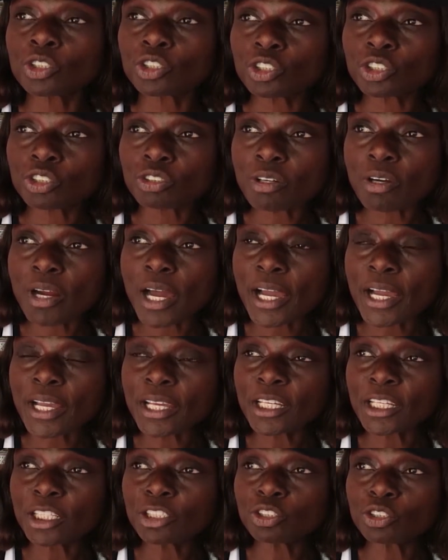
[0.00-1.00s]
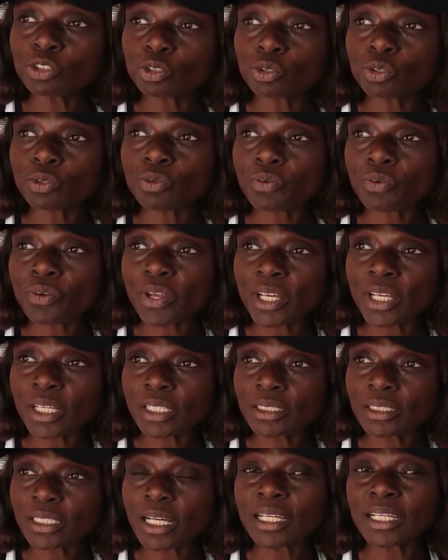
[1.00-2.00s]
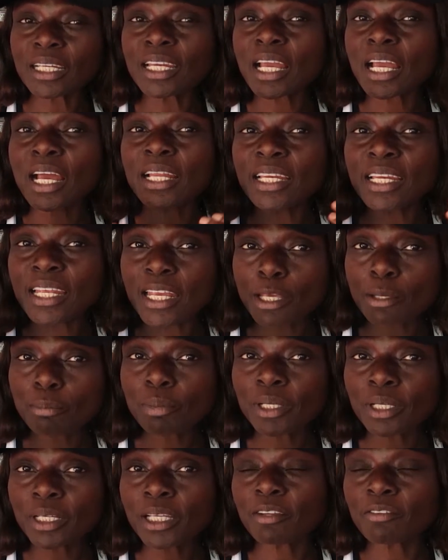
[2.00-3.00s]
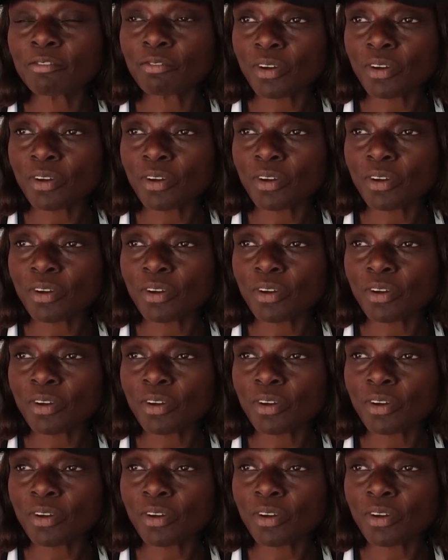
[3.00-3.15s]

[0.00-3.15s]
trying to create an enabling